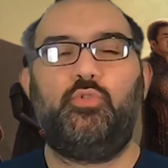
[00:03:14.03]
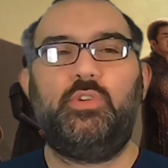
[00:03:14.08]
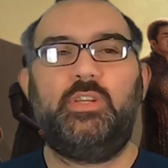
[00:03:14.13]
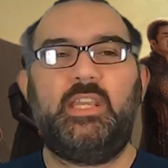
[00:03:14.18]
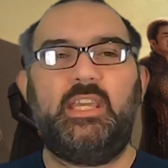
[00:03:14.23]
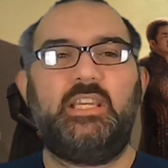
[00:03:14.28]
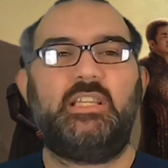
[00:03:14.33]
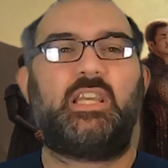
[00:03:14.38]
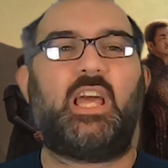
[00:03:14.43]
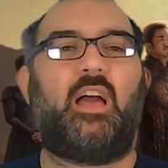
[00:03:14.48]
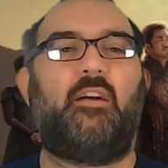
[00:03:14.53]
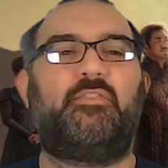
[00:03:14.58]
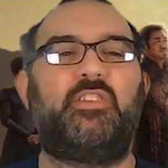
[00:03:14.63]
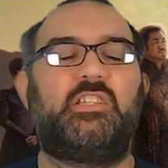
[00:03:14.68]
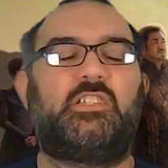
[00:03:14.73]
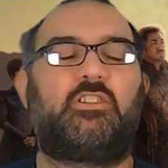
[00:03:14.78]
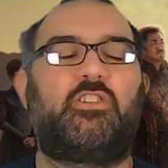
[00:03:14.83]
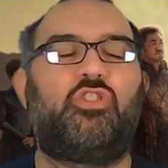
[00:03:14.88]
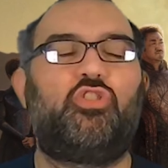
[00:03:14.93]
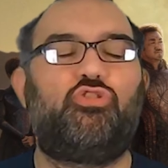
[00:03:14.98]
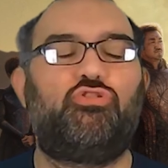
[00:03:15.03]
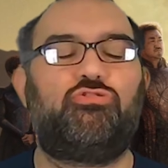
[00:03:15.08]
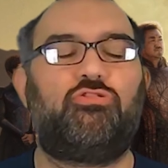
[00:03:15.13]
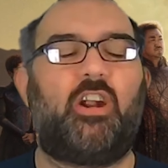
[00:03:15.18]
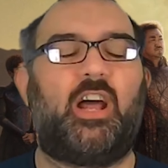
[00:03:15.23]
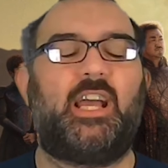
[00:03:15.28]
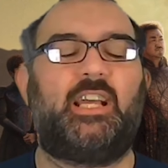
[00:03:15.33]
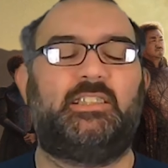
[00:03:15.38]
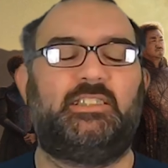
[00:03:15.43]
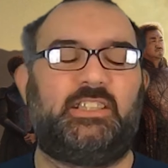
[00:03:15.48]
you need to have this
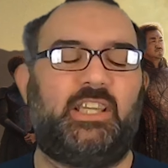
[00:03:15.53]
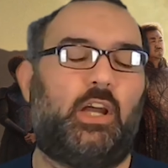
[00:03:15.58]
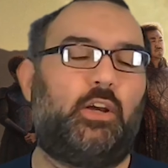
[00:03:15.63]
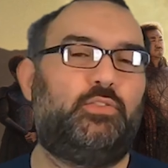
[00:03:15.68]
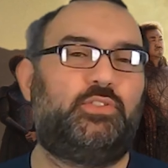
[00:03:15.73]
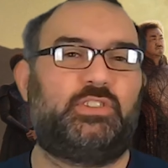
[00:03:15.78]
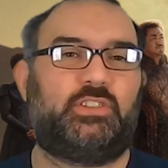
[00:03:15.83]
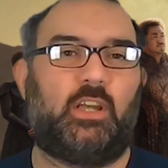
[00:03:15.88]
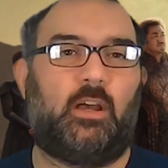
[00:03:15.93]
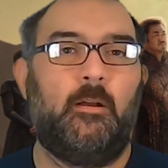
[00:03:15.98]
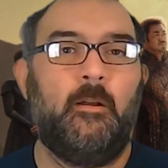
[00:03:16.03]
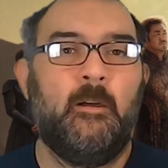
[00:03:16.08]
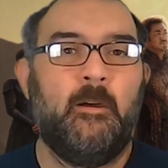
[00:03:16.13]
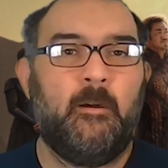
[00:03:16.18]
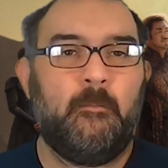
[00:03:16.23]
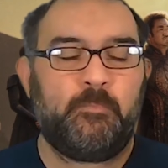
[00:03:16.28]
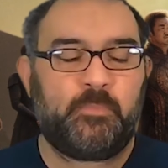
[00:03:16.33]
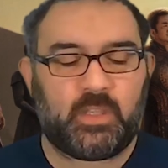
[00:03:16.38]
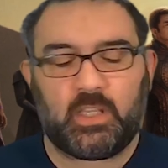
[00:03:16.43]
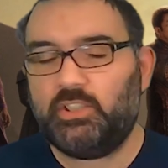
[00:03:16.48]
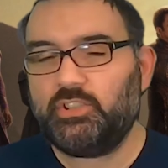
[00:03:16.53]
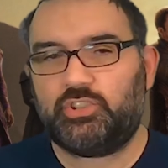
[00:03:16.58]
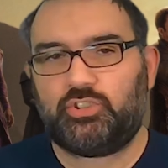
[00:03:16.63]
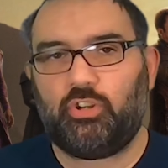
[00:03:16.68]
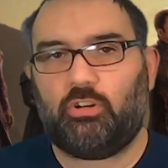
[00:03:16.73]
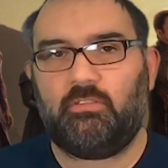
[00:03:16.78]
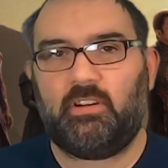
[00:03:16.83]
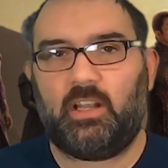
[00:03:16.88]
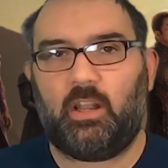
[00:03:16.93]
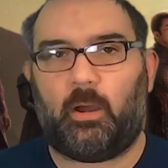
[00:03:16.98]
grandiose
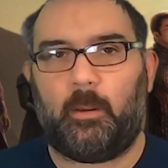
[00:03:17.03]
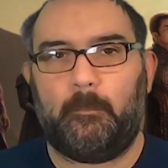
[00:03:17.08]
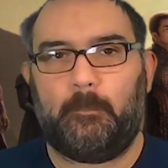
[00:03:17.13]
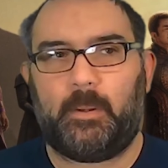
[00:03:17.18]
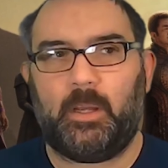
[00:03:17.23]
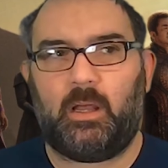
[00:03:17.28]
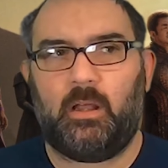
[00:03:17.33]
storyline,